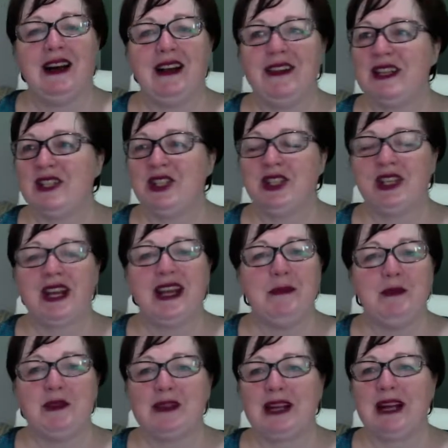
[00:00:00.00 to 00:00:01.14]
The shame
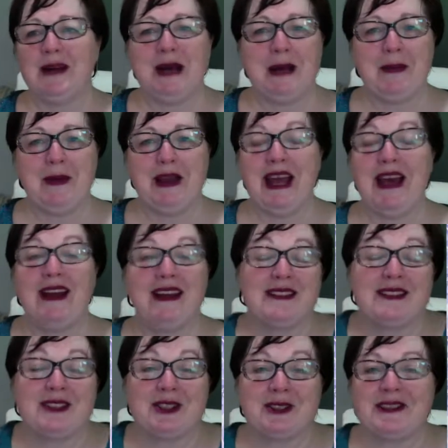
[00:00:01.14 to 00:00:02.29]
will come up and out.
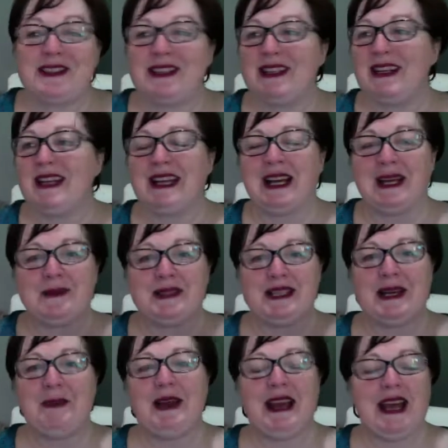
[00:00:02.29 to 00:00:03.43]
It's toxic. It comes
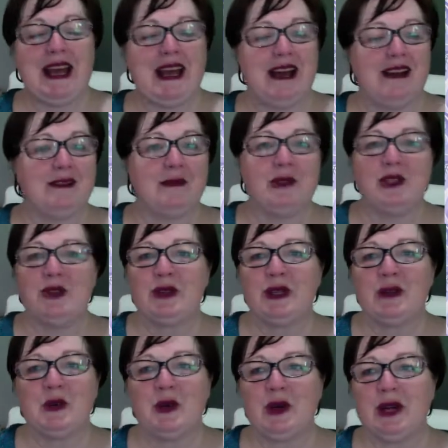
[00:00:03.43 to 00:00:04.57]
up and out. We drink
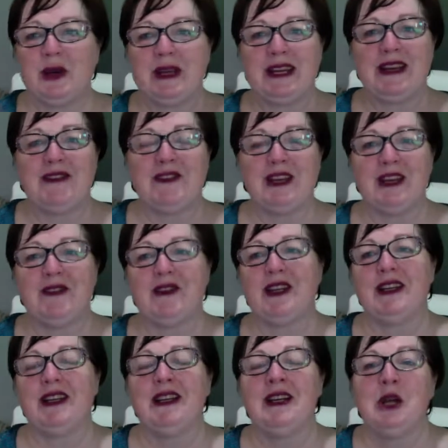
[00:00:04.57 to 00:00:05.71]
water, we get rid of
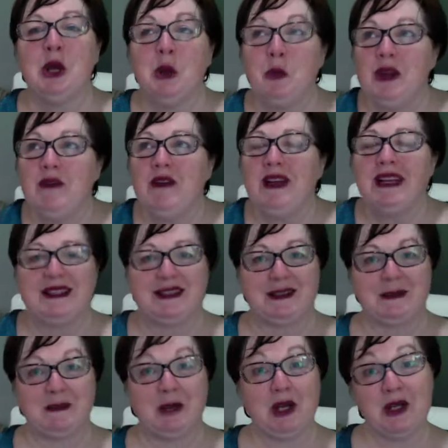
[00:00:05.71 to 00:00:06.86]
it. We release
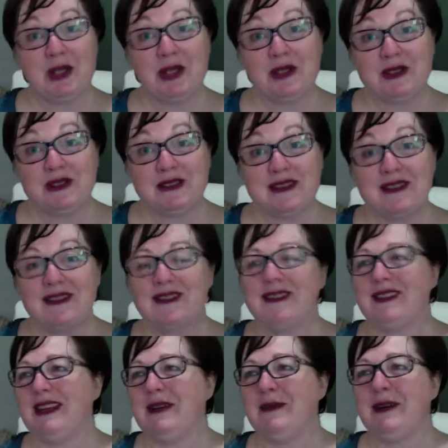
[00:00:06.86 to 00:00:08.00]
emotions
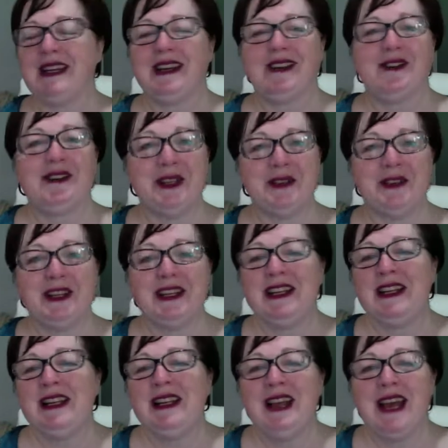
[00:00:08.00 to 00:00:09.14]
and we get rid of it.
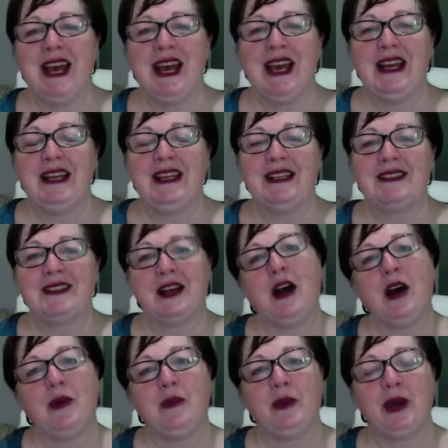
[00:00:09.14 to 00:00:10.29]
And it's a
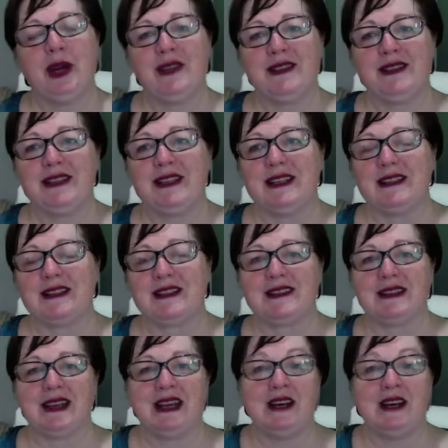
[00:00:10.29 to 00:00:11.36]
whole process.